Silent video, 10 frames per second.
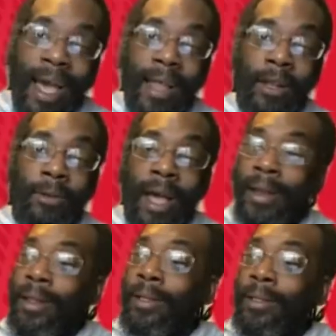at the,
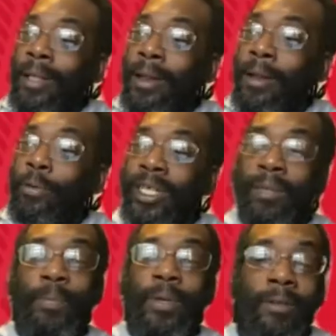at the, at the
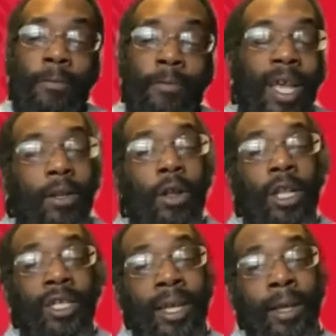precipice of
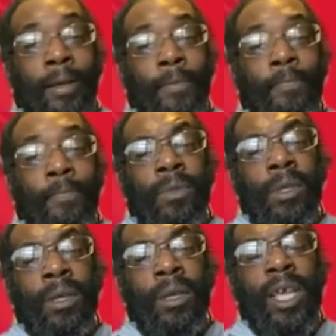technology
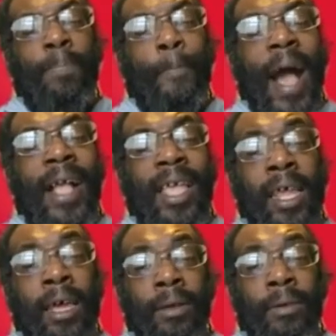is
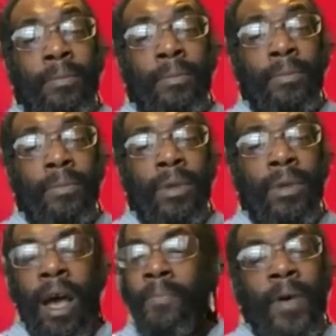backing it.
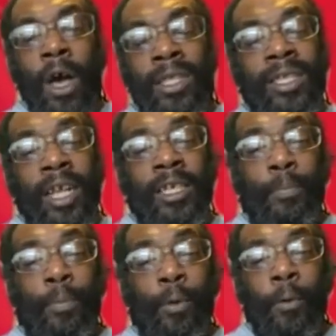I've never heard such
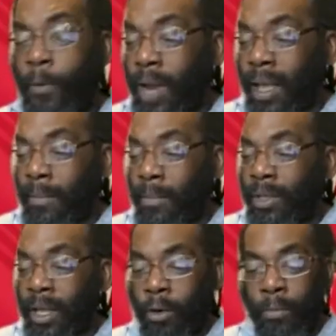support for reggae
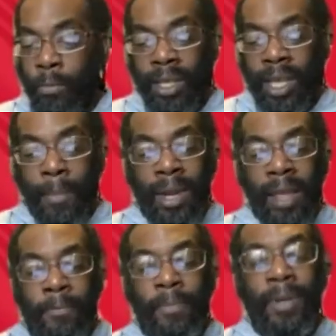music or music
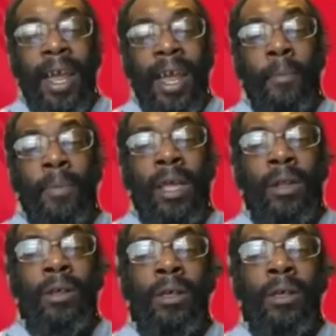emanating from the Caribbean.